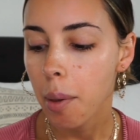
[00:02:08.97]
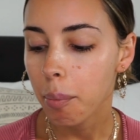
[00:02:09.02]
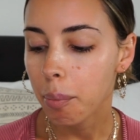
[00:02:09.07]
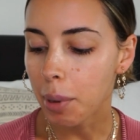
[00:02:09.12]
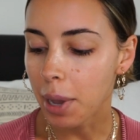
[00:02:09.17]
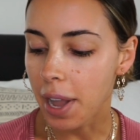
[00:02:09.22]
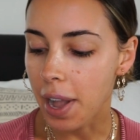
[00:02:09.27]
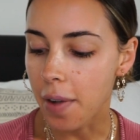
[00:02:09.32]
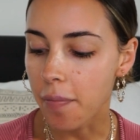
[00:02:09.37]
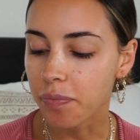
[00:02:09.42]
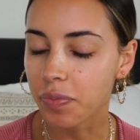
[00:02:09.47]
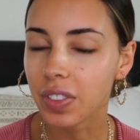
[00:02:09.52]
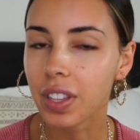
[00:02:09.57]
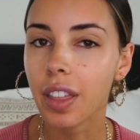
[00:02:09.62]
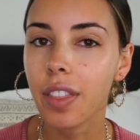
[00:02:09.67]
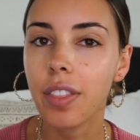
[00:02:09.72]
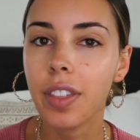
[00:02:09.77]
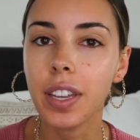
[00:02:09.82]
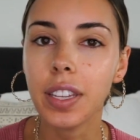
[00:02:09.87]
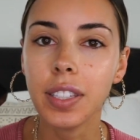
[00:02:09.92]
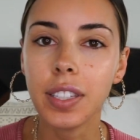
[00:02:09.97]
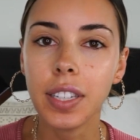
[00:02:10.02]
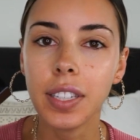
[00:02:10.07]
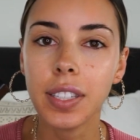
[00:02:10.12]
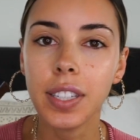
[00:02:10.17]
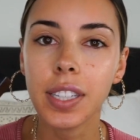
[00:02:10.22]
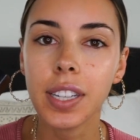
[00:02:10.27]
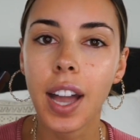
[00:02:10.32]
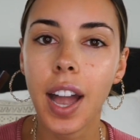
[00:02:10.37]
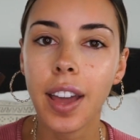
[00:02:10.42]
but this is
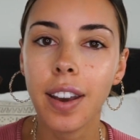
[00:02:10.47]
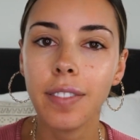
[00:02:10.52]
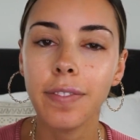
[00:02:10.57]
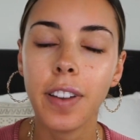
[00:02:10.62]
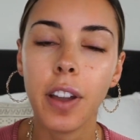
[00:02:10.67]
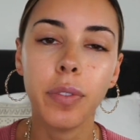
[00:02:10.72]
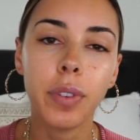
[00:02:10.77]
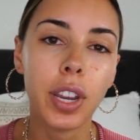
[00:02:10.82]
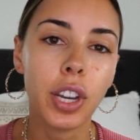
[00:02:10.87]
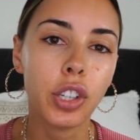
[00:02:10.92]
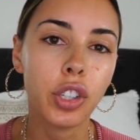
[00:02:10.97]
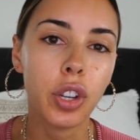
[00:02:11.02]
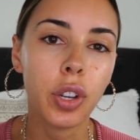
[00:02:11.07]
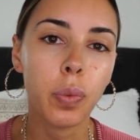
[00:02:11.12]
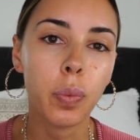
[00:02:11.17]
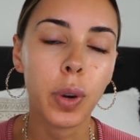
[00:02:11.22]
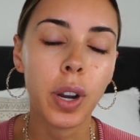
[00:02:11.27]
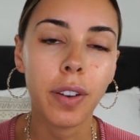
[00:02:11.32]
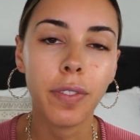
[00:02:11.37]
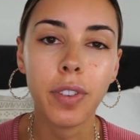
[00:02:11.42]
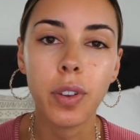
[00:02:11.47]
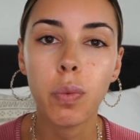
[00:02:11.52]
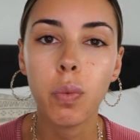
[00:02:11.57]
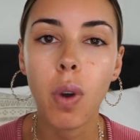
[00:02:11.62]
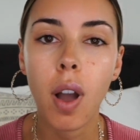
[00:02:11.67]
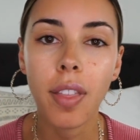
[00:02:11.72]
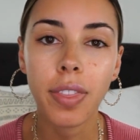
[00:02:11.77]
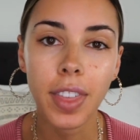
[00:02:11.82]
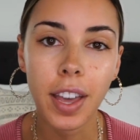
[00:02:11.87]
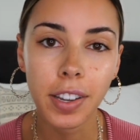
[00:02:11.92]
the kind of foundation where if you
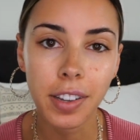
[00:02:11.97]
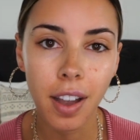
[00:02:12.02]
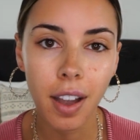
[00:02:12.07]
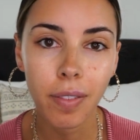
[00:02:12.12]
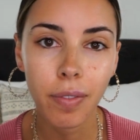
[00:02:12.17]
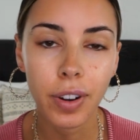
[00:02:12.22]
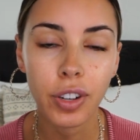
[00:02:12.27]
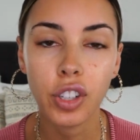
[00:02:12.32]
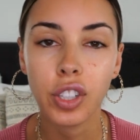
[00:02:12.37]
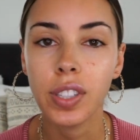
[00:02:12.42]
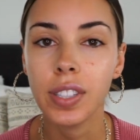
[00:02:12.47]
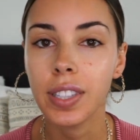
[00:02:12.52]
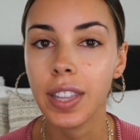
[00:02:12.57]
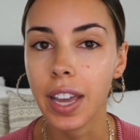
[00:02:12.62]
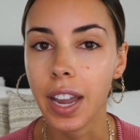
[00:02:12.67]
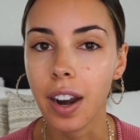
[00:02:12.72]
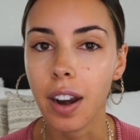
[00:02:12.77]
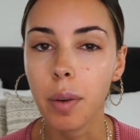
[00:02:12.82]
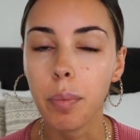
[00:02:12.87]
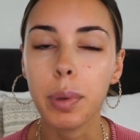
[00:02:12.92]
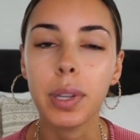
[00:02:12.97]
want that coverage, it's there,